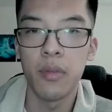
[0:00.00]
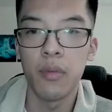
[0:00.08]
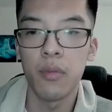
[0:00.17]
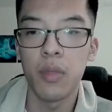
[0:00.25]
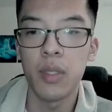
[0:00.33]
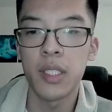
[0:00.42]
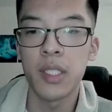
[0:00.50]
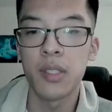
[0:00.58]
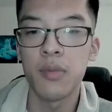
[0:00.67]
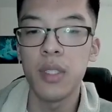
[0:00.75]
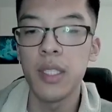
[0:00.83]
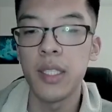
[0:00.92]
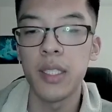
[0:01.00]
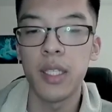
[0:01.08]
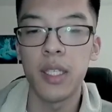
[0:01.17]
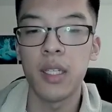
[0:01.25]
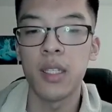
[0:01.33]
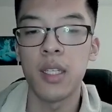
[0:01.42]
What's really,
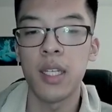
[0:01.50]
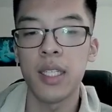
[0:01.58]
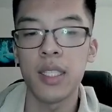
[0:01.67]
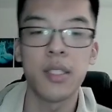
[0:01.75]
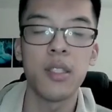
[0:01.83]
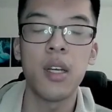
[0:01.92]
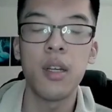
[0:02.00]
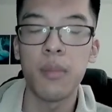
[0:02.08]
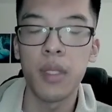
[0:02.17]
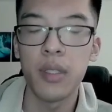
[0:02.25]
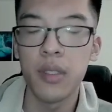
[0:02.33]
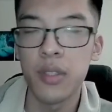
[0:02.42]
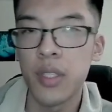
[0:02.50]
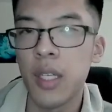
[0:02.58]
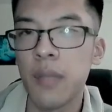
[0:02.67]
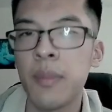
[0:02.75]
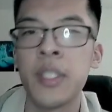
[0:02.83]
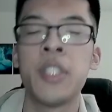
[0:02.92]
I guess, not much. There's
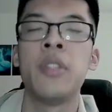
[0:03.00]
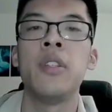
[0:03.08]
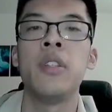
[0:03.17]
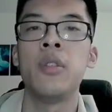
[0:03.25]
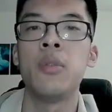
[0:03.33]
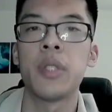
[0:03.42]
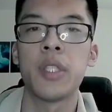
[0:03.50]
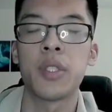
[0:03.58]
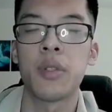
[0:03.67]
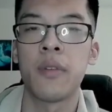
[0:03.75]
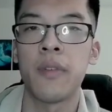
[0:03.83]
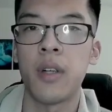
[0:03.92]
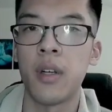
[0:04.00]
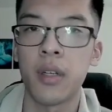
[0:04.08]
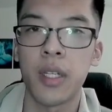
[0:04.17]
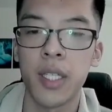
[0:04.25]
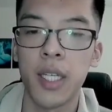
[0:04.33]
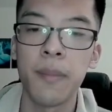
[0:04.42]
not much new with this sort of
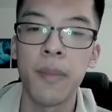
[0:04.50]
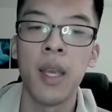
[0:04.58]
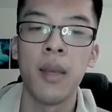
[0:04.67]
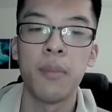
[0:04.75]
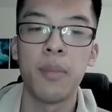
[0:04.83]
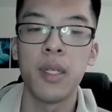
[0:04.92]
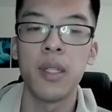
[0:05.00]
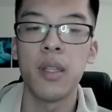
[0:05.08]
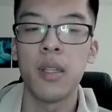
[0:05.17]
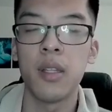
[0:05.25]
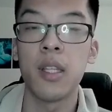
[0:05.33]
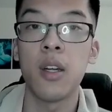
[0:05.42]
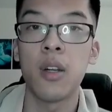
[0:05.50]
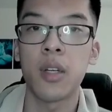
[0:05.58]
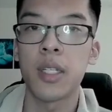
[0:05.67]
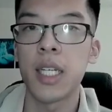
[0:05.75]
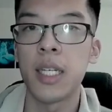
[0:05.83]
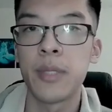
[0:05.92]
archetype, but the
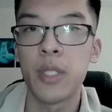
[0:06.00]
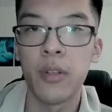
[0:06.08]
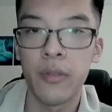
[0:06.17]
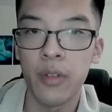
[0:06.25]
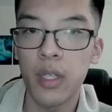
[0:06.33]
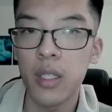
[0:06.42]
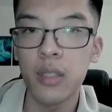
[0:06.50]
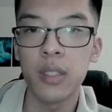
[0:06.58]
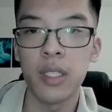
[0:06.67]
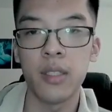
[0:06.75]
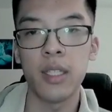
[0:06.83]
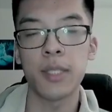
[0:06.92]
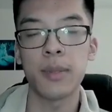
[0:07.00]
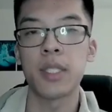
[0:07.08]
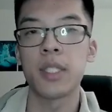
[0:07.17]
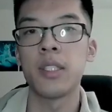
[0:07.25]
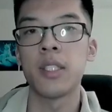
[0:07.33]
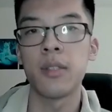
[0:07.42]
archetypes overall,
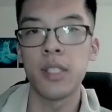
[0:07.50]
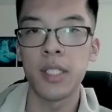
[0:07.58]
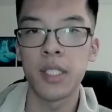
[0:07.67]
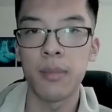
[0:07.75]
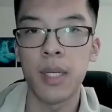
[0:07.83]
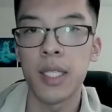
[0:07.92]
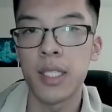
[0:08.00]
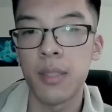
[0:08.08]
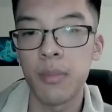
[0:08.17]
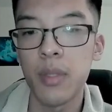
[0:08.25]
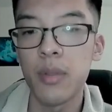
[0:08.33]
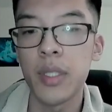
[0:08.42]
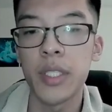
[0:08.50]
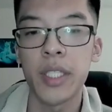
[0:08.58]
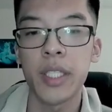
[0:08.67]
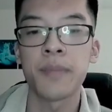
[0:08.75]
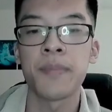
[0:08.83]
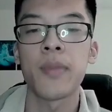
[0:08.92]
especially into these Demacia mid-range
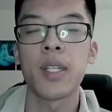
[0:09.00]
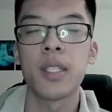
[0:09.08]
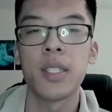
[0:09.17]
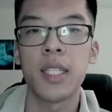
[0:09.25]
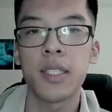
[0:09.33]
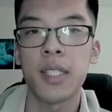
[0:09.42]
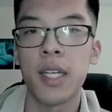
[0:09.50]
decks,